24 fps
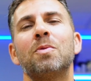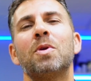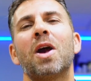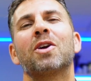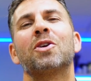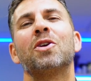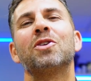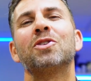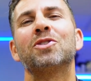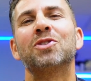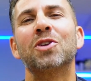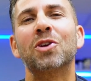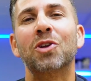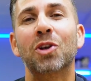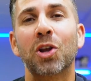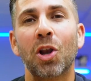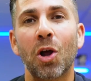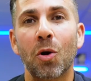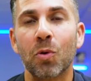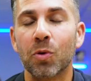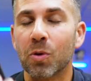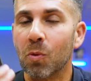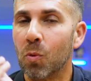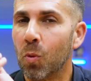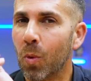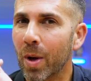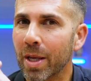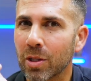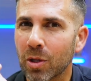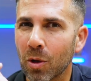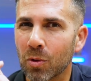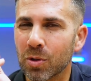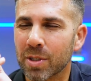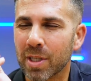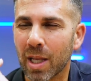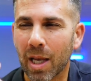we are going to clone
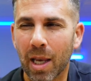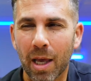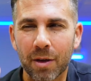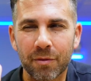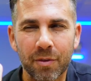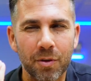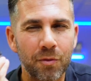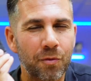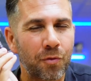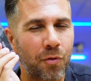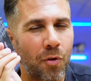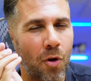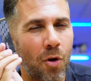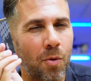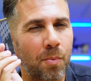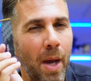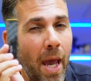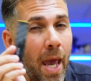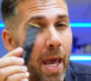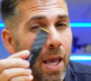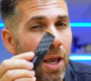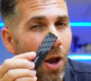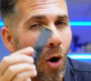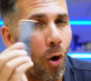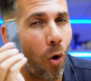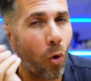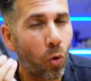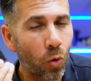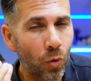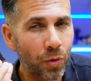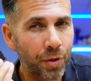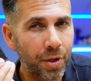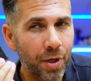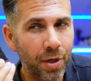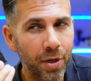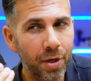Windows 11 from a
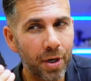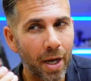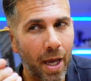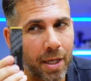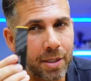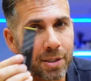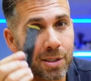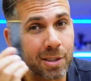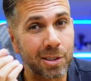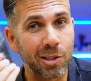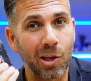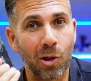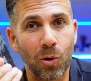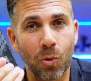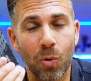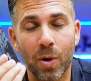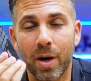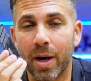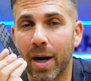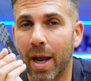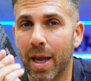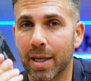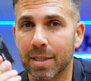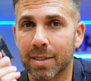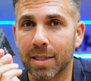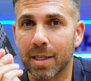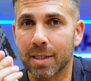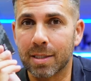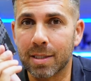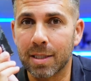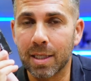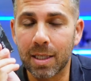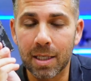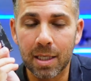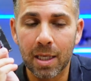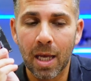older and slower
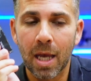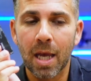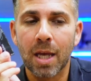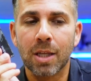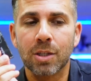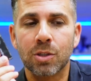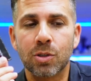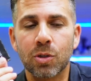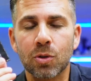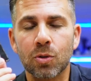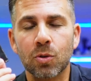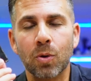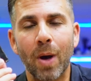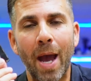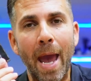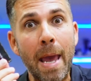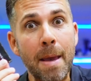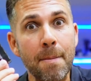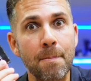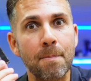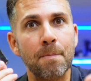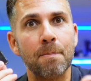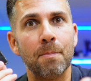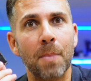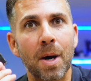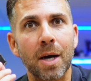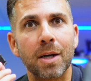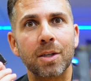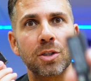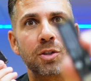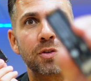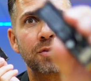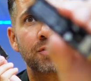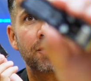SSD to a much